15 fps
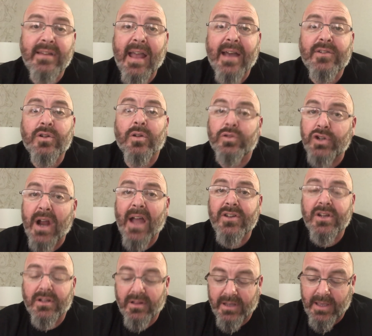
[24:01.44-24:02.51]
natural,
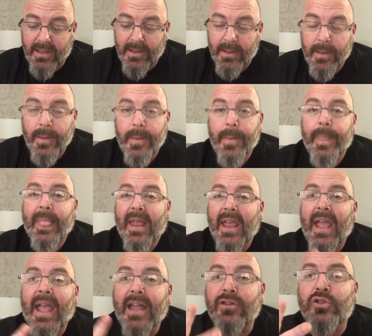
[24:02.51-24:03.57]
tragically,
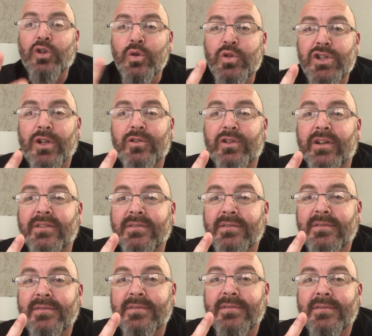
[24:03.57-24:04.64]
and two children,
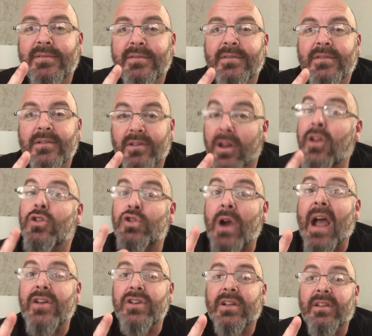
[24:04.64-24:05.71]

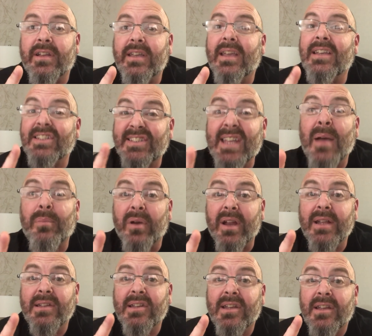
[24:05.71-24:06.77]
tragically, separate.
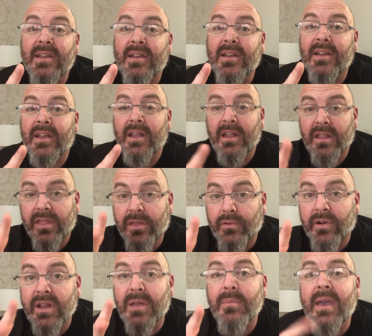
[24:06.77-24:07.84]

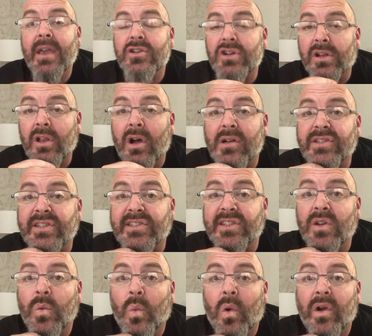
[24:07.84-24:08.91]
Three major losses
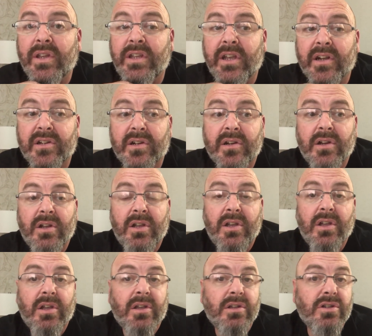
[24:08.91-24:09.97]
in 1 year.
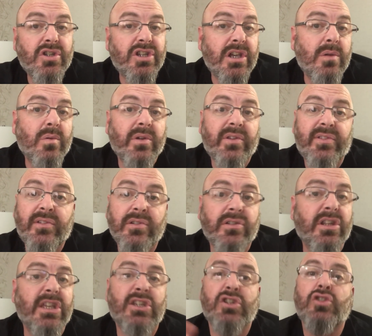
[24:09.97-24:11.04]
She was
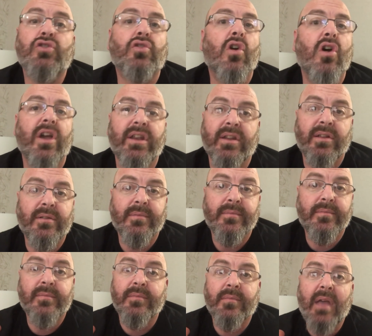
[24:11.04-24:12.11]
destroyed,
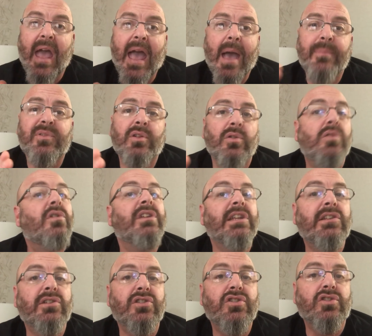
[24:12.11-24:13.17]
absolutely
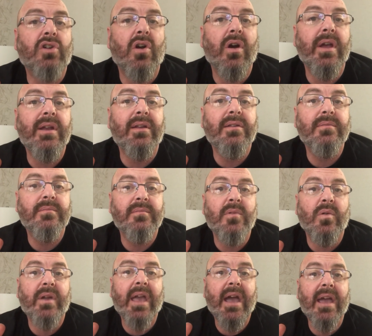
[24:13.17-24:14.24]
destroyed,
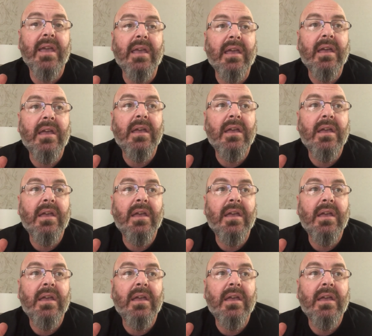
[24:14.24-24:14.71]
okay?